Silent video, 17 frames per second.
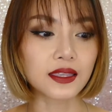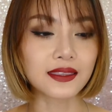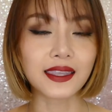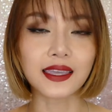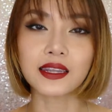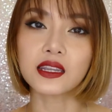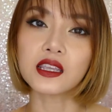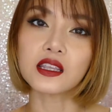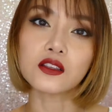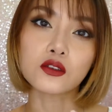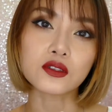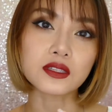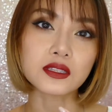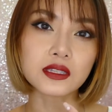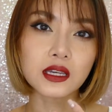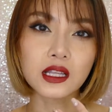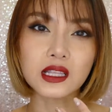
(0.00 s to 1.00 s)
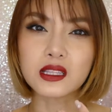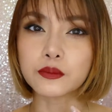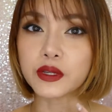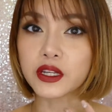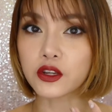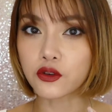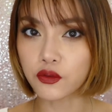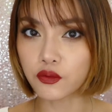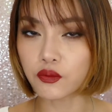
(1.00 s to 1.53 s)
and then it looks a little
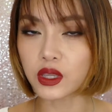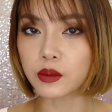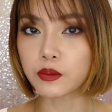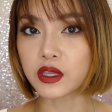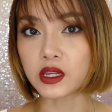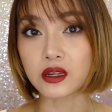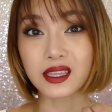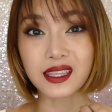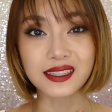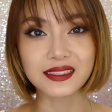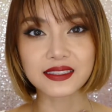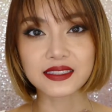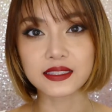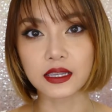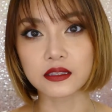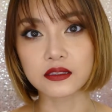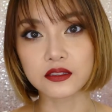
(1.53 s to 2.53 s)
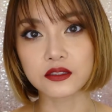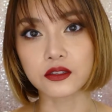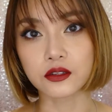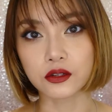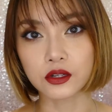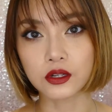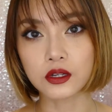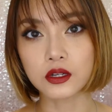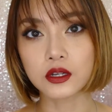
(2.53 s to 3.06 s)
bit creamier and
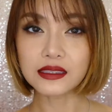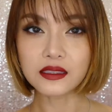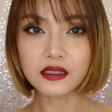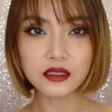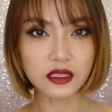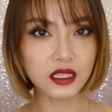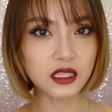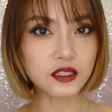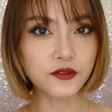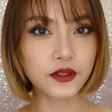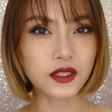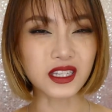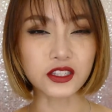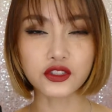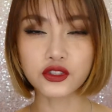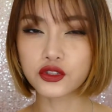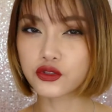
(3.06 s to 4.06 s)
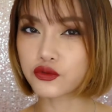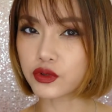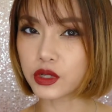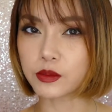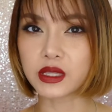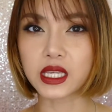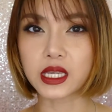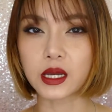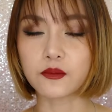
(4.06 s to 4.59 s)
denser. These feel
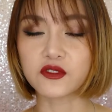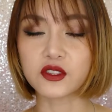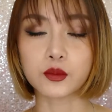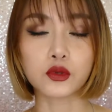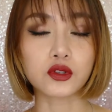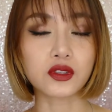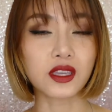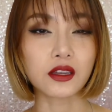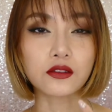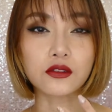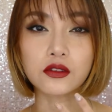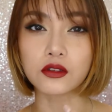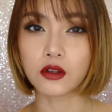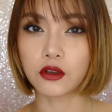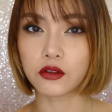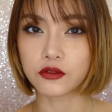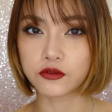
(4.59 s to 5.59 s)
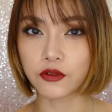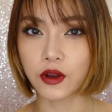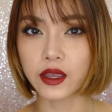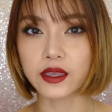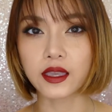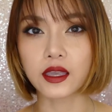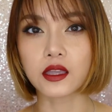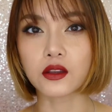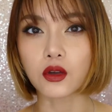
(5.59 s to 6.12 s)
extremely comfortable. They are not
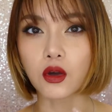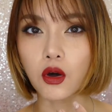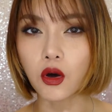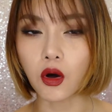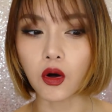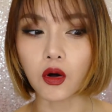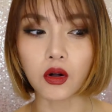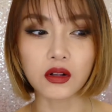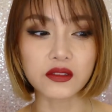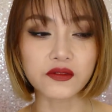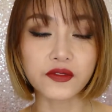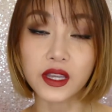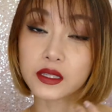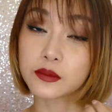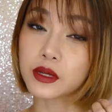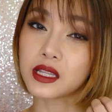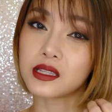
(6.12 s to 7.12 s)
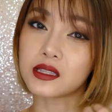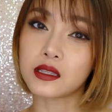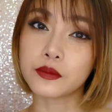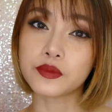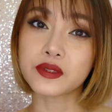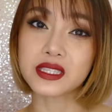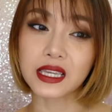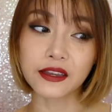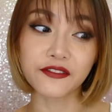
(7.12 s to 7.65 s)
drying at all. In fact, my
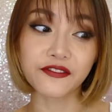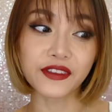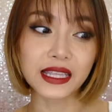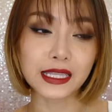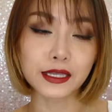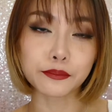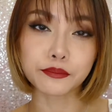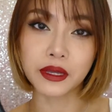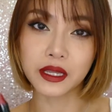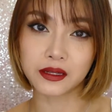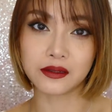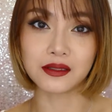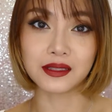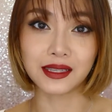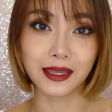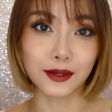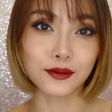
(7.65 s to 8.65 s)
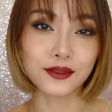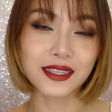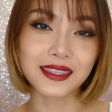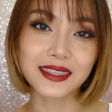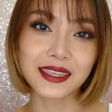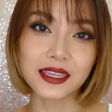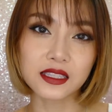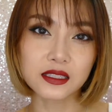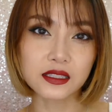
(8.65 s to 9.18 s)
lips are feeling better now
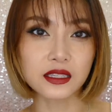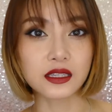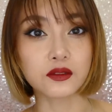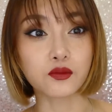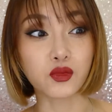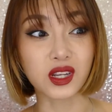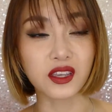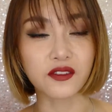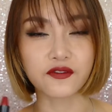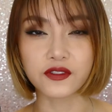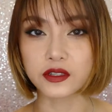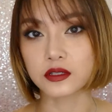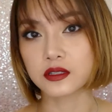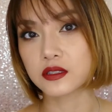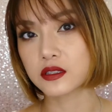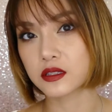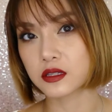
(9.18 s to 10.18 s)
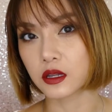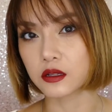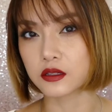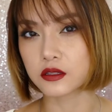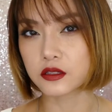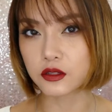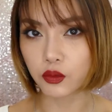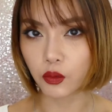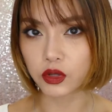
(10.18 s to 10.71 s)
than they did when I first
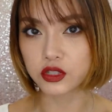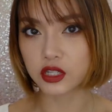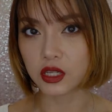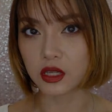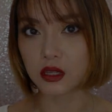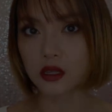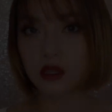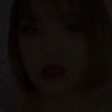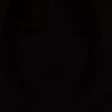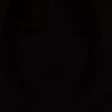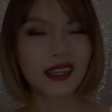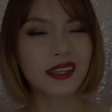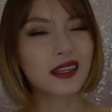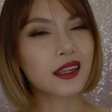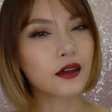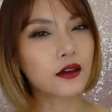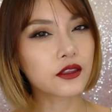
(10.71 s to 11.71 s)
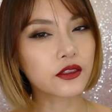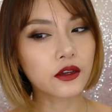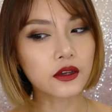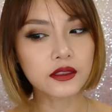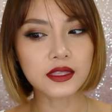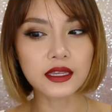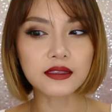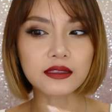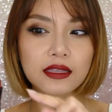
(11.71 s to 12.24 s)
started swatching. Now, I
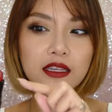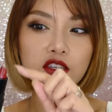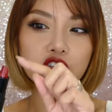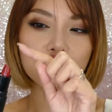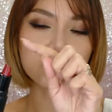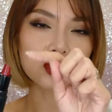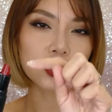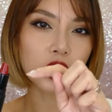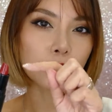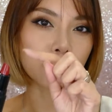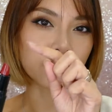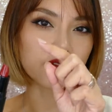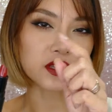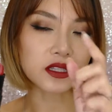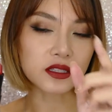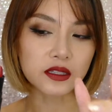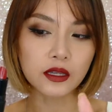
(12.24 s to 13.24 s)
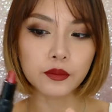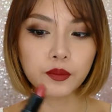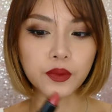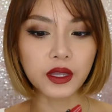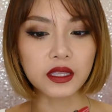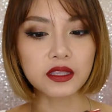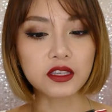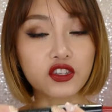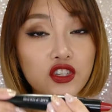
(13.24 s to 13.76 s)
thought that the shape of the tip
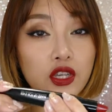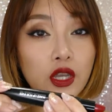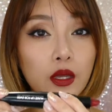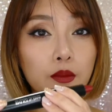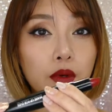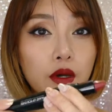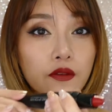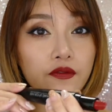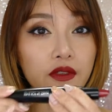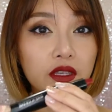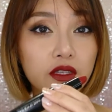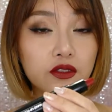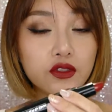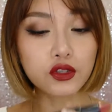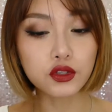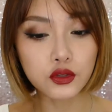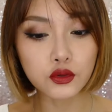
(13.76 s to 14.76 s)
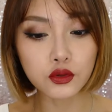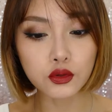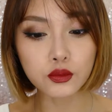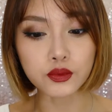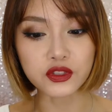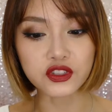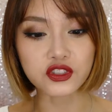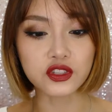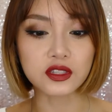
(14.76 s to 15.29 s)
and the shape of the
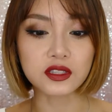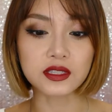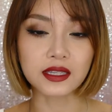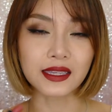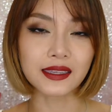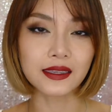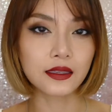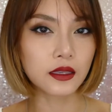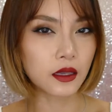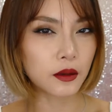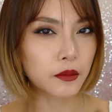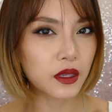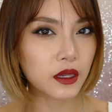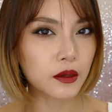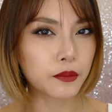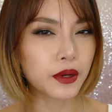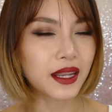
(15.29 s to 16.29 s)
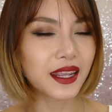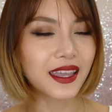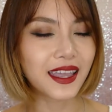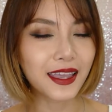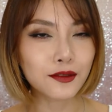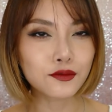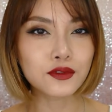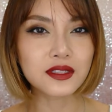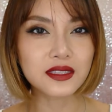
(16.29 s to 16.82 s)
tube was just a gimmick, but I
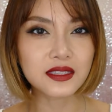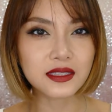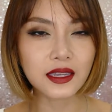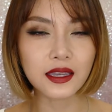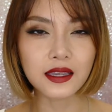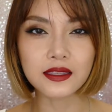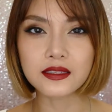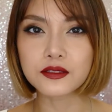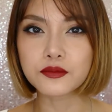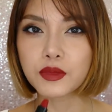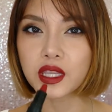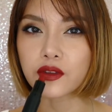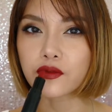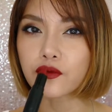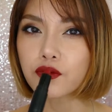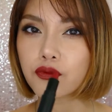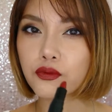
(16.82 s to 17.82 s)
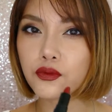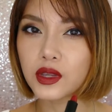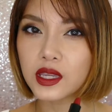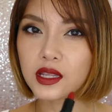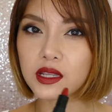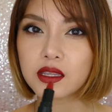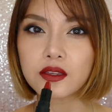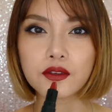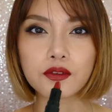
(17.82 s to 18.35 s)
have to say this made it
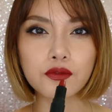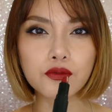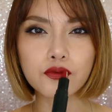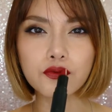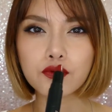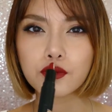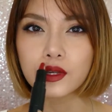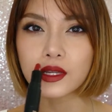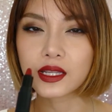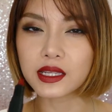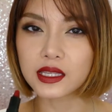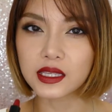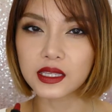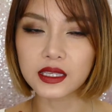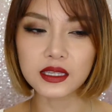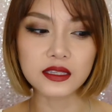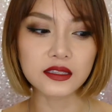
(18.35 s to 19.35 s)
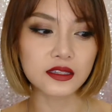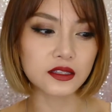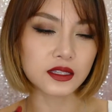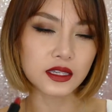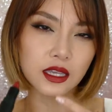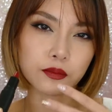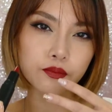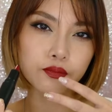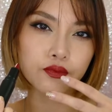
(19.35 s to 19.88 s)
really easy
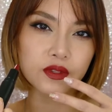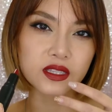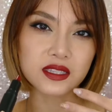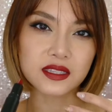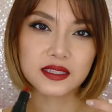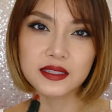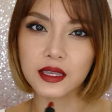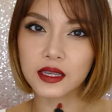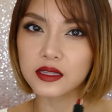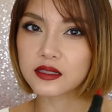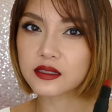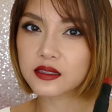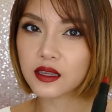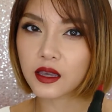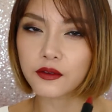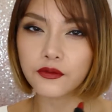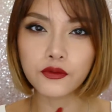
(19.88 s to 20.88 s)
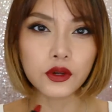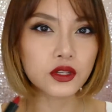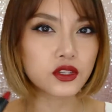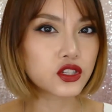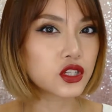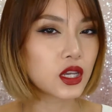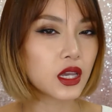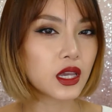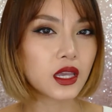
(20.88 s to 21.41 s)
to get precise
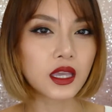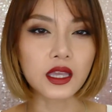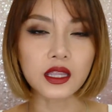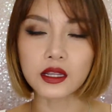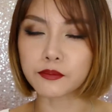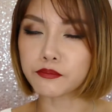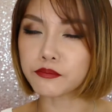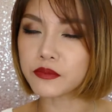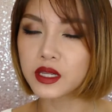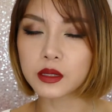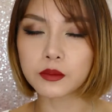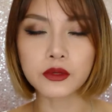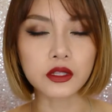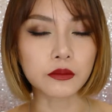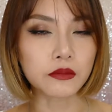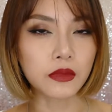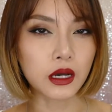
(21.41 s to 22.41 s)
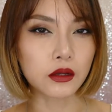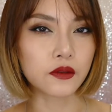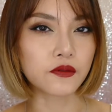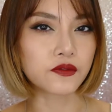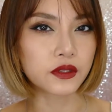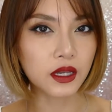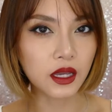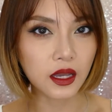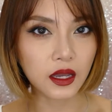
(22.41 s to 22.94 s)
coverage in a minimal amount
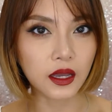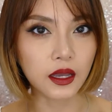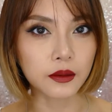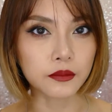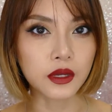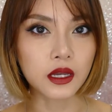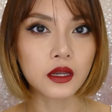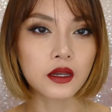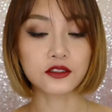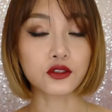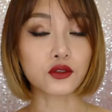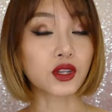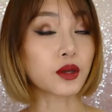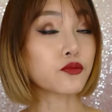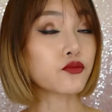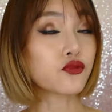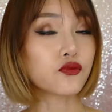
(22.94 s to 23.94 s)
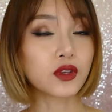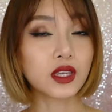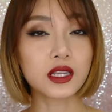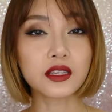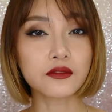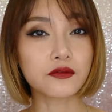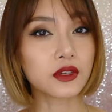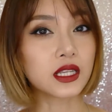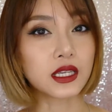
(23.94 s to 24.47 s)
of time. So I'm
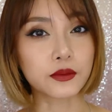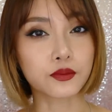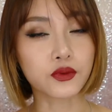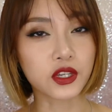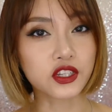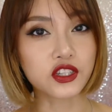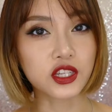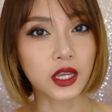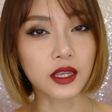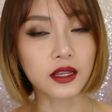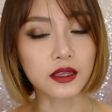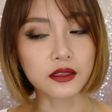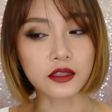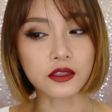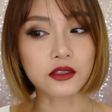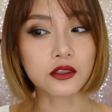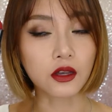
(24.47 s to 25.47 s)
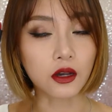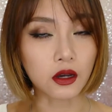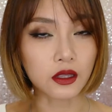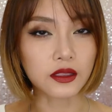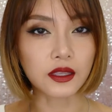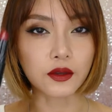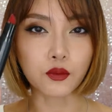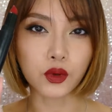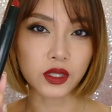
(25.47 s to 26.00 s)
really appreciating the
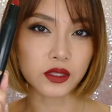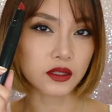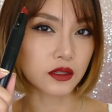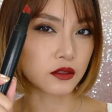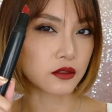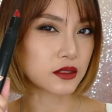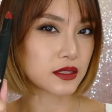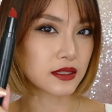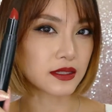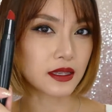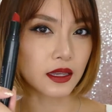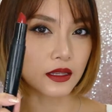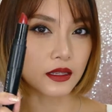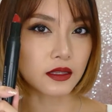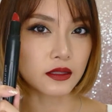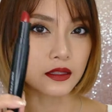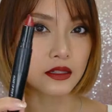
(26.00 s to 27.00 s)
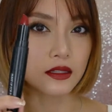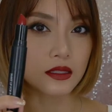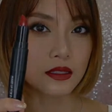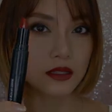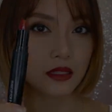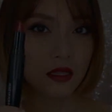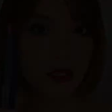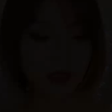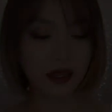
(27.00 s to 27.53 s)
thought that went into designing
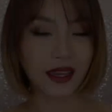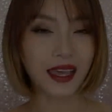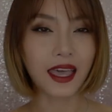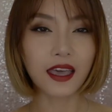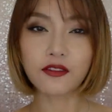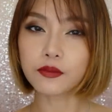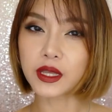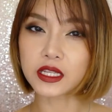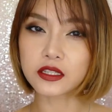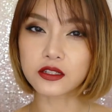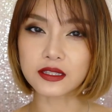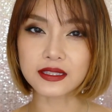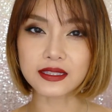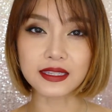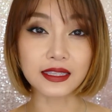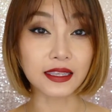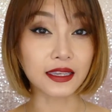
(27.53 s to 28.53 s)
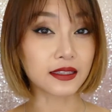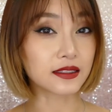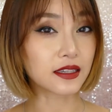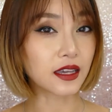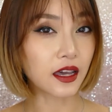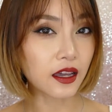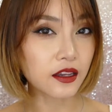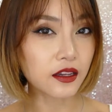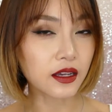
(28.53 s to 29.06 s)
this. I haven't managed to see the
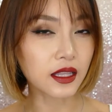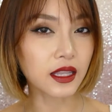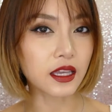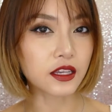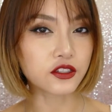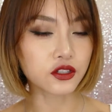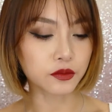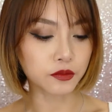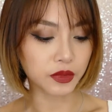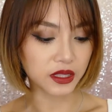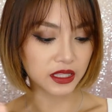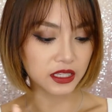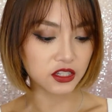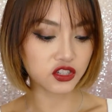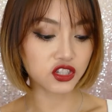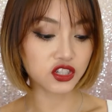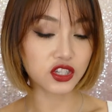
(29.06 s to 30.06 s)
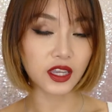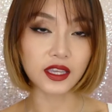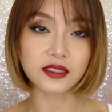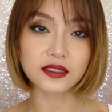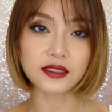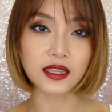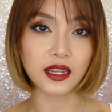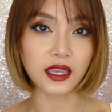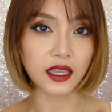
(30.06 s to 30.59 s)
entire collection, but the
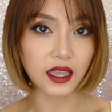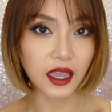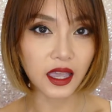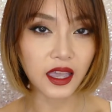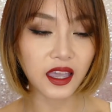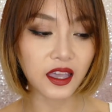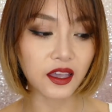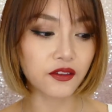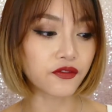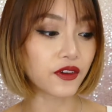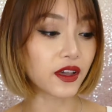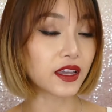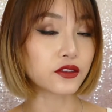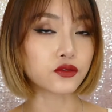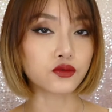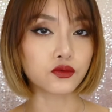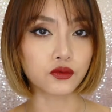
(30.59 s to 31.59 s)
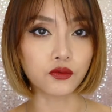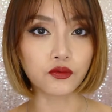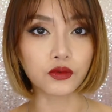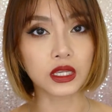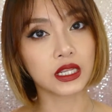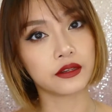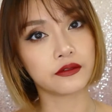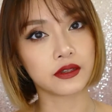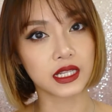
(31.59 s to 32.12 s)
shades that I have, I do
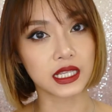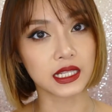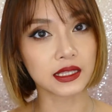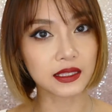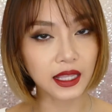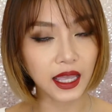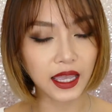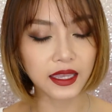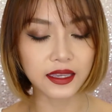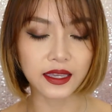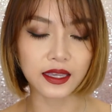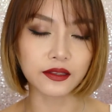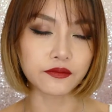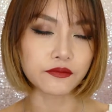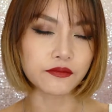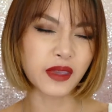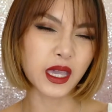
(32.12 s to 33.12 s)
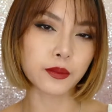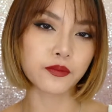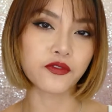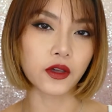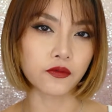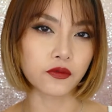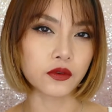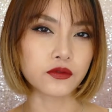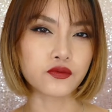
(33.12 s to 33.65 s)
really like, and Makeup
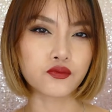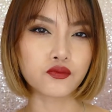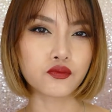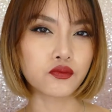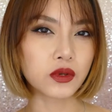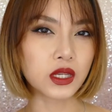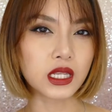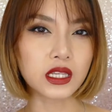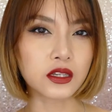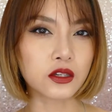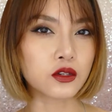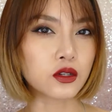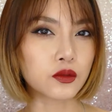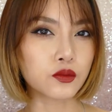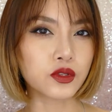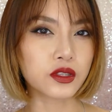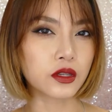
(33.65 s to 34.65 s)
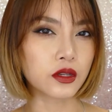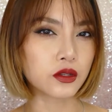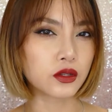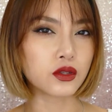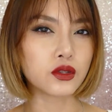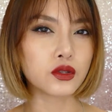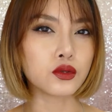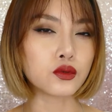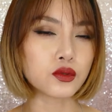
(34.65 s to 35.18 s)
Forever is really good with their
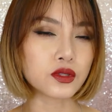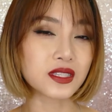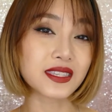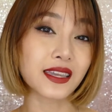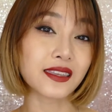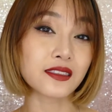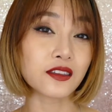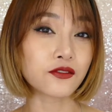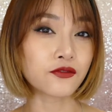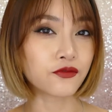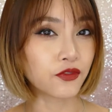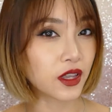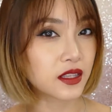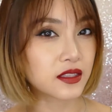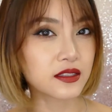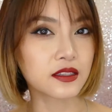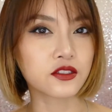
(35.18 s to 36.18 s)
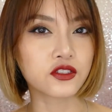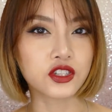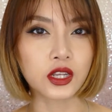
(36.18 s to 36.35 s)
nudes and their reds in